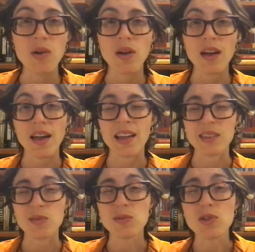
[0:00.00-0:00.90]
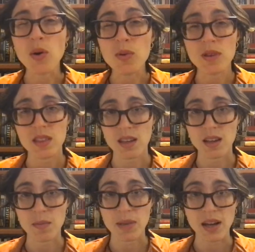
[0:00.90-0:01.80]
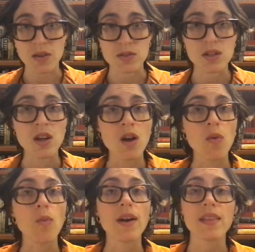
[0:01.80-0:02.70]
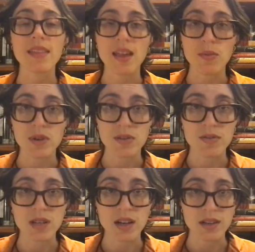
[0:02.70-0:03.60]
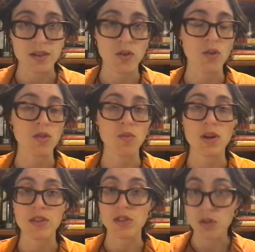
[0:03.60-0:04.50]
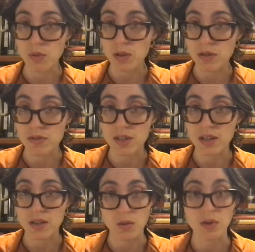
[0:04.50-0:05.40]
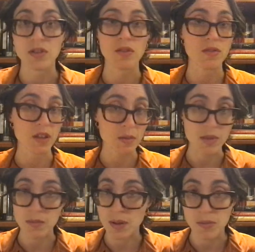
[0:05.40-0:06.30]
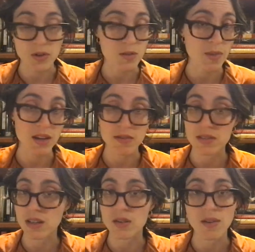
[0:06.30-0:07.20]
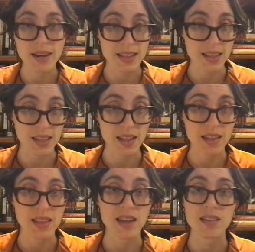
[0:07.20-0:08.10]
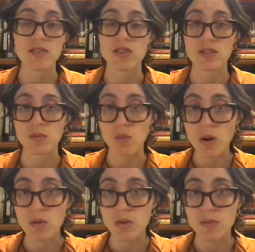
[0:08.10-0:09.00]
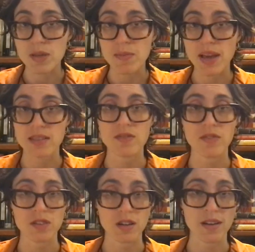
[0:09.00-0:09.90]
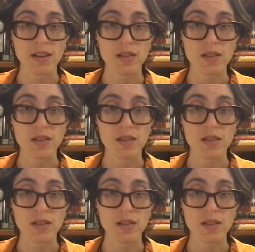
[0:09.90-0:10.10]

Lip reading: And you don't think about what they would have done or what you would have done or what your family members might have done or anything like that. It's just what would be best for their health.